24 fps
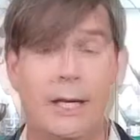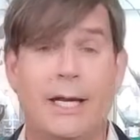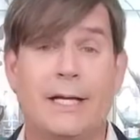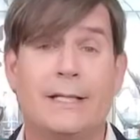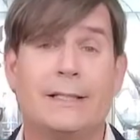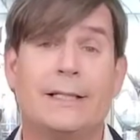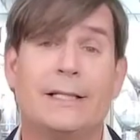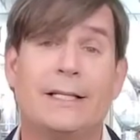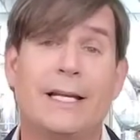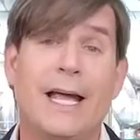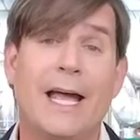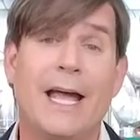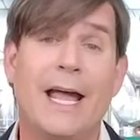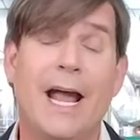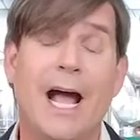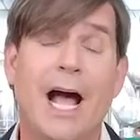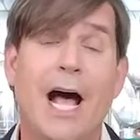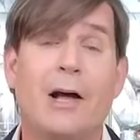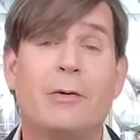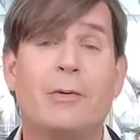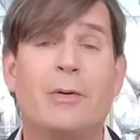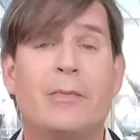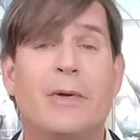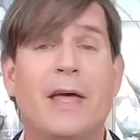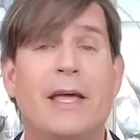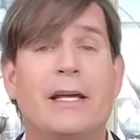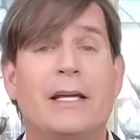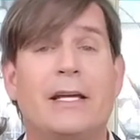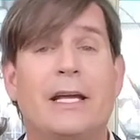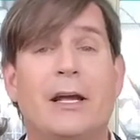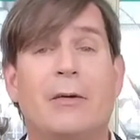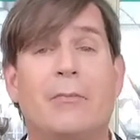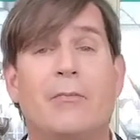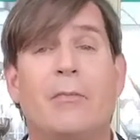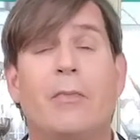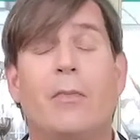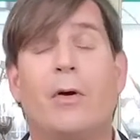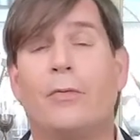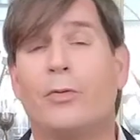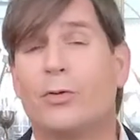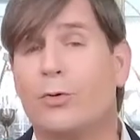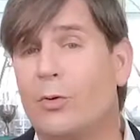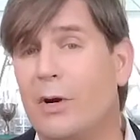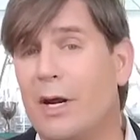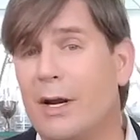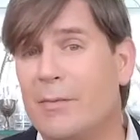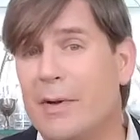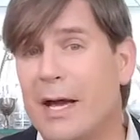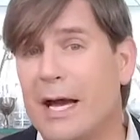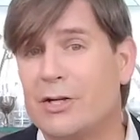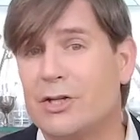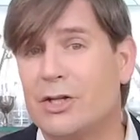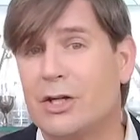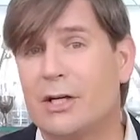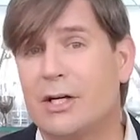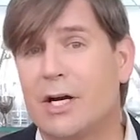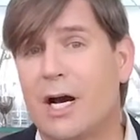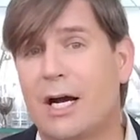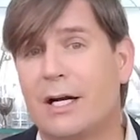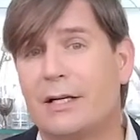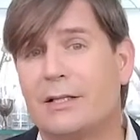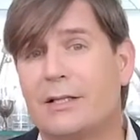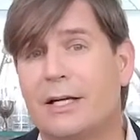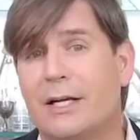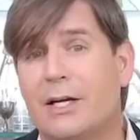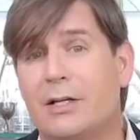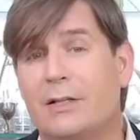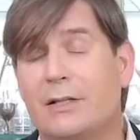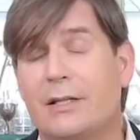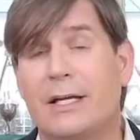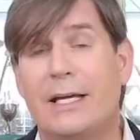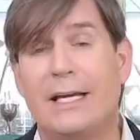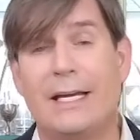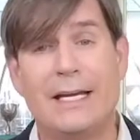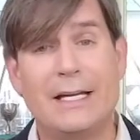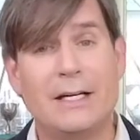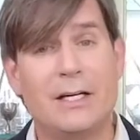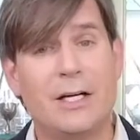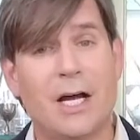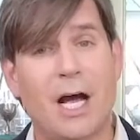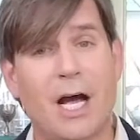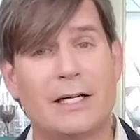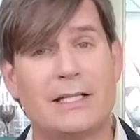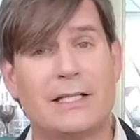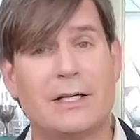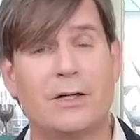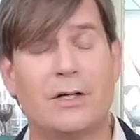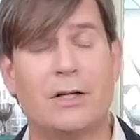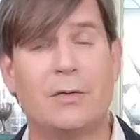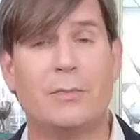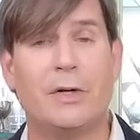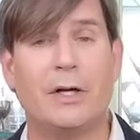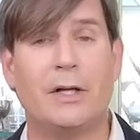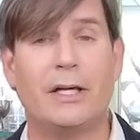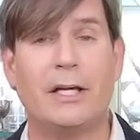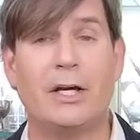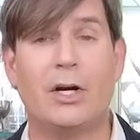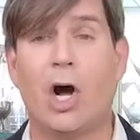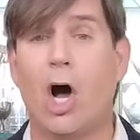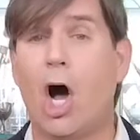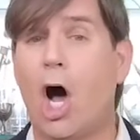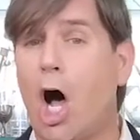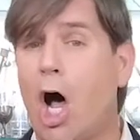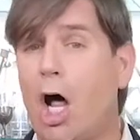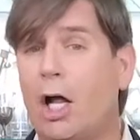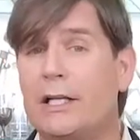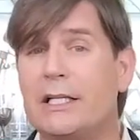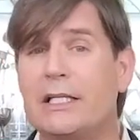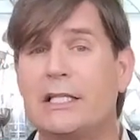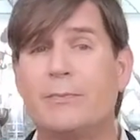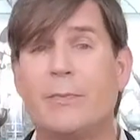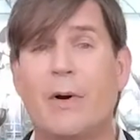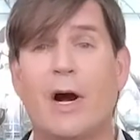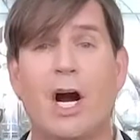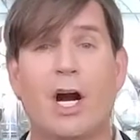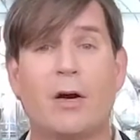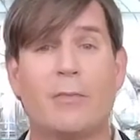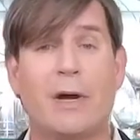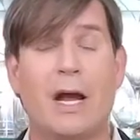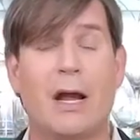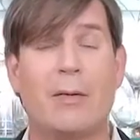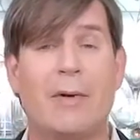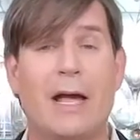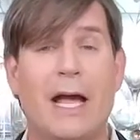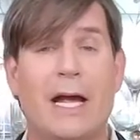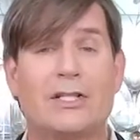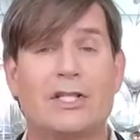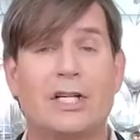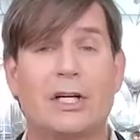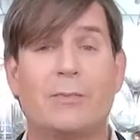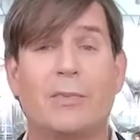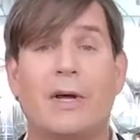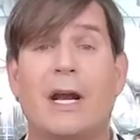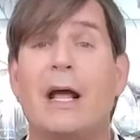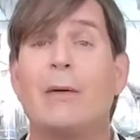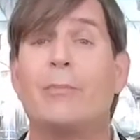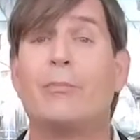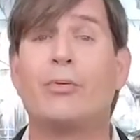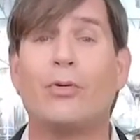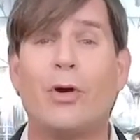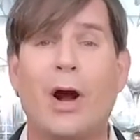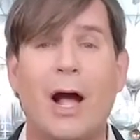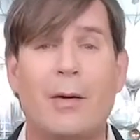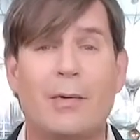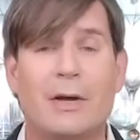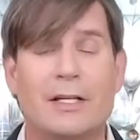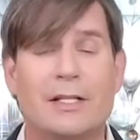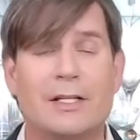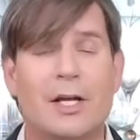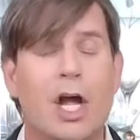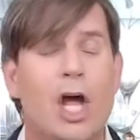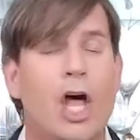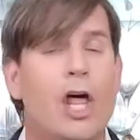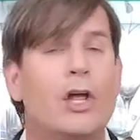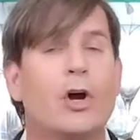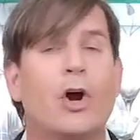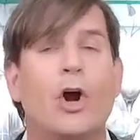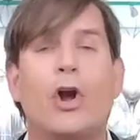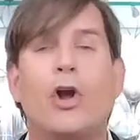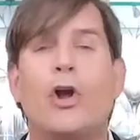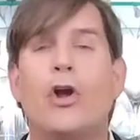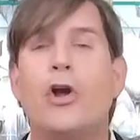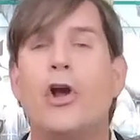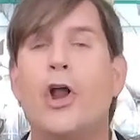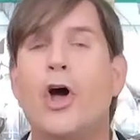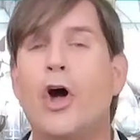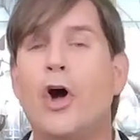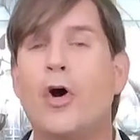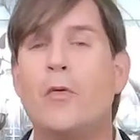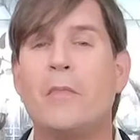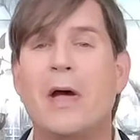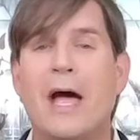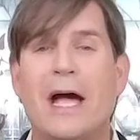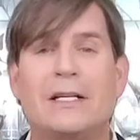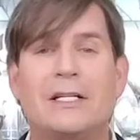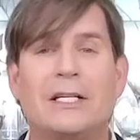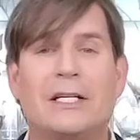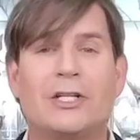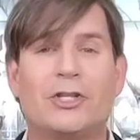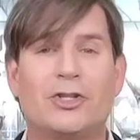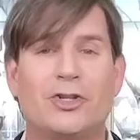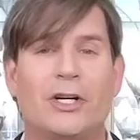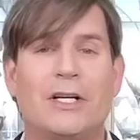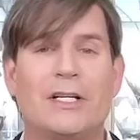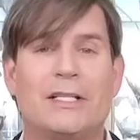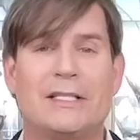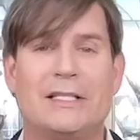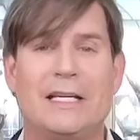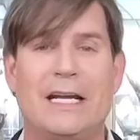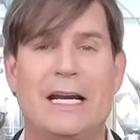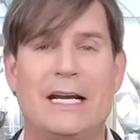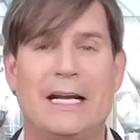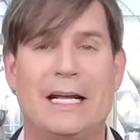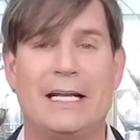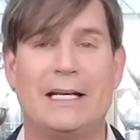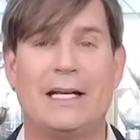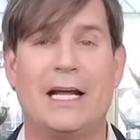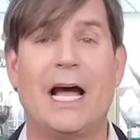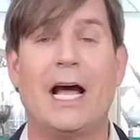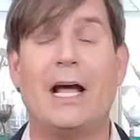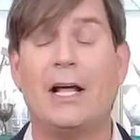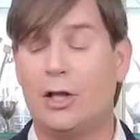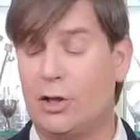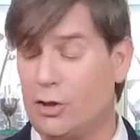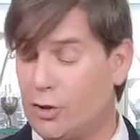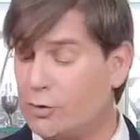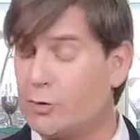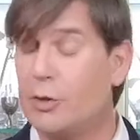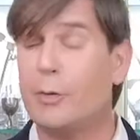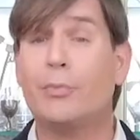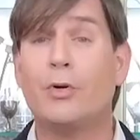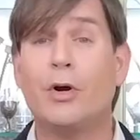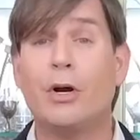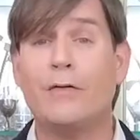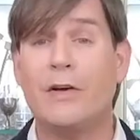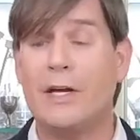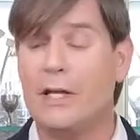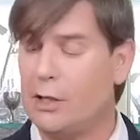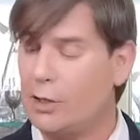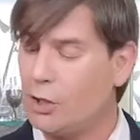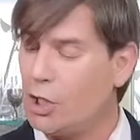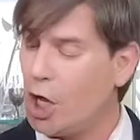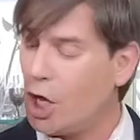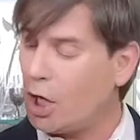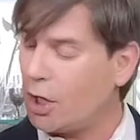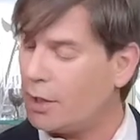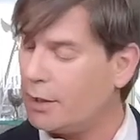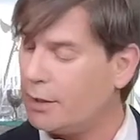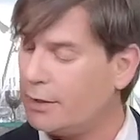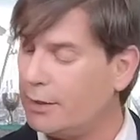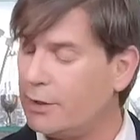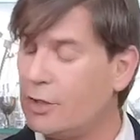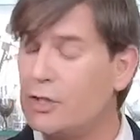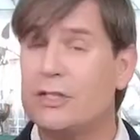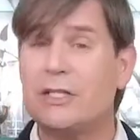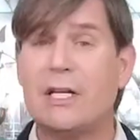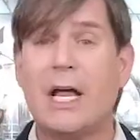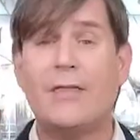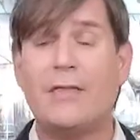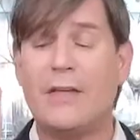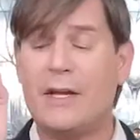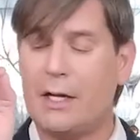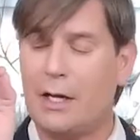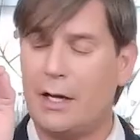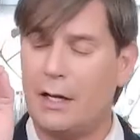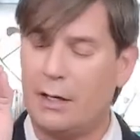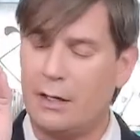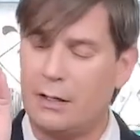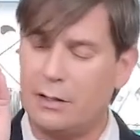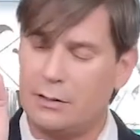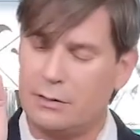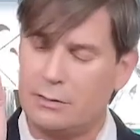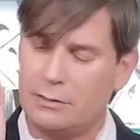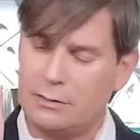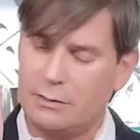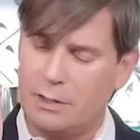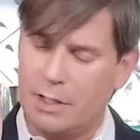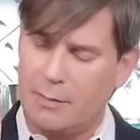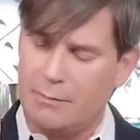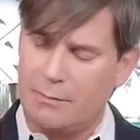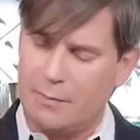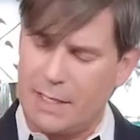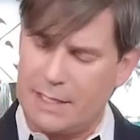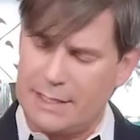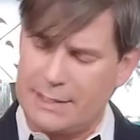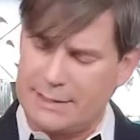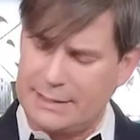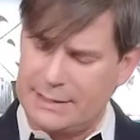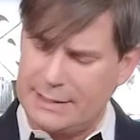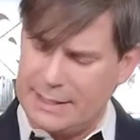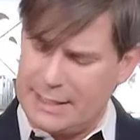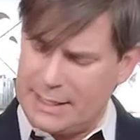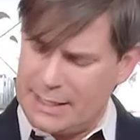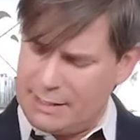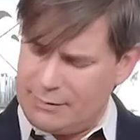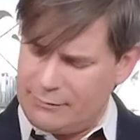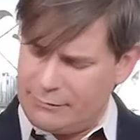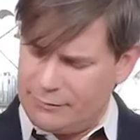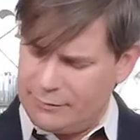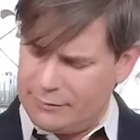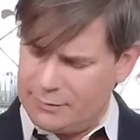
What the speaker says: Today, I'll be making 3 magic cocktails in Cocktail Chameleon, all inspired by magic, but I promise there are no magic tricks needed. To prove it, look, there's nothing up my sleeve.